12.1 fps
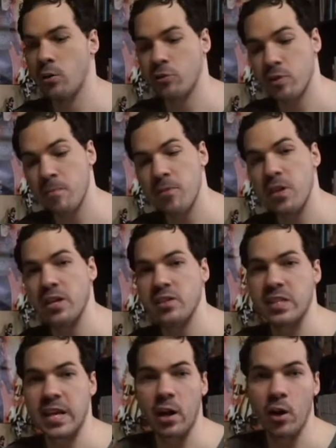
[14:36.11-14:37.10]
some
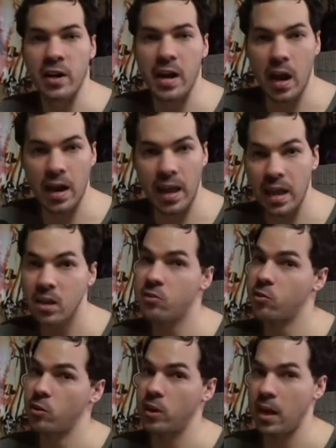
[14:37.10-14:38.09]
things that are not
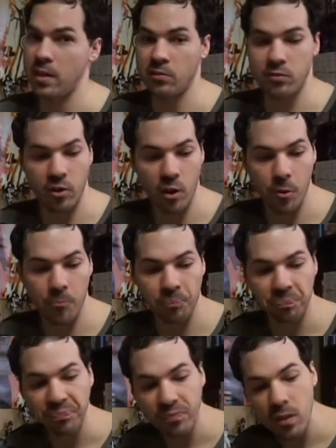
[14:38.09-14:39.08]
answered yet. So
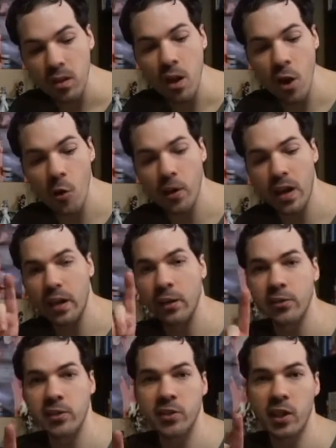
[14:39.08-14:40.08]
okay,
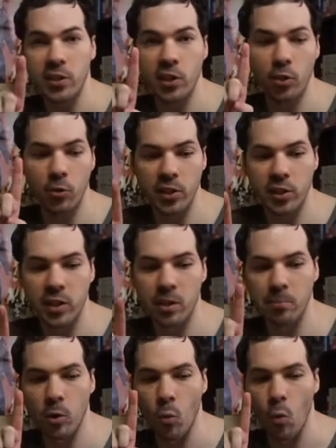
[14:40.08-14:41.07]
discussion question
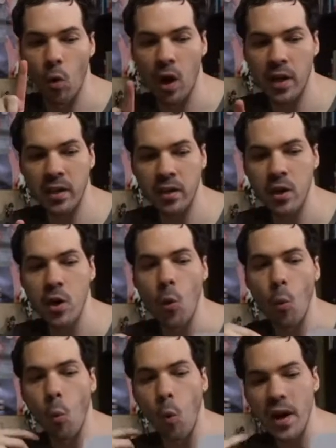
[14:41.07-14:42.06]
number one.
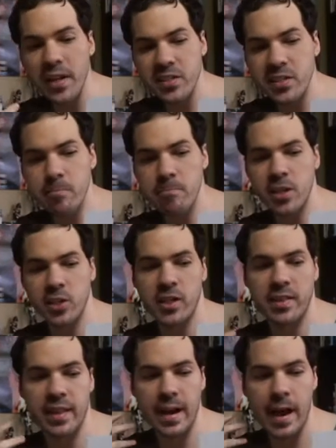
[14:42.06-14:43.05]
What is the
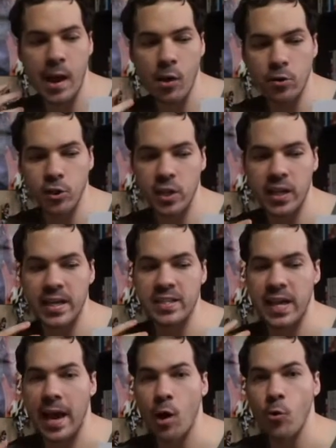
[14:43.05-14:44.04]
mission that Aoshi
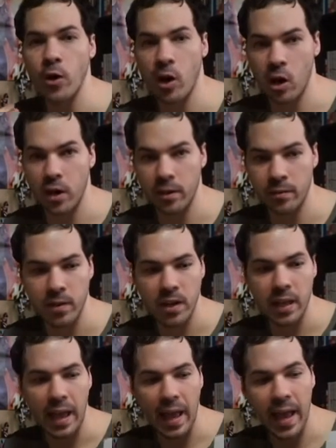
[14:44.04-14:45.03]
is out on?
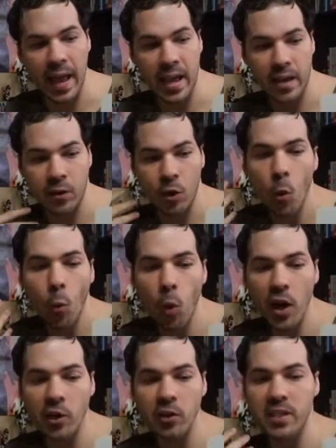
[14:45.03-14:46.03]
And
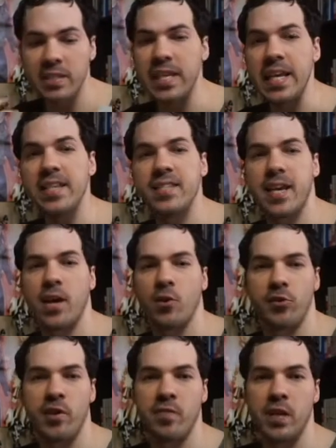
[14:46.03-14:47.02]
what are the
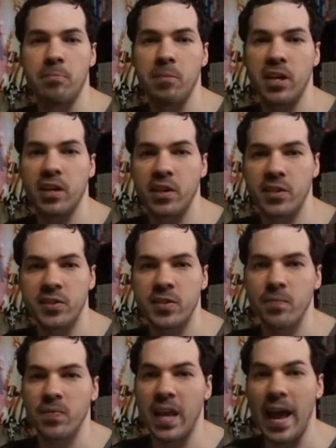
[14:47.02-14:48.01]
details of it?
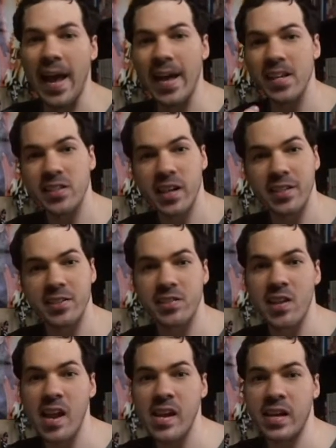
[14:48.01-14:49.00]
Because as I
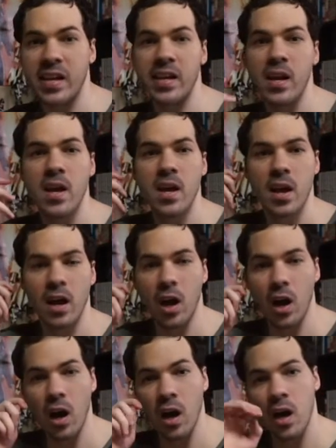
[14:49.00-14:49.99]
stated,
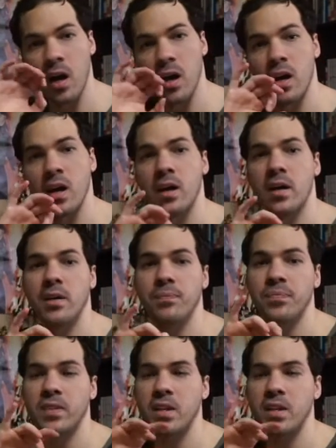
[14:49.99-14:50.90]
Okina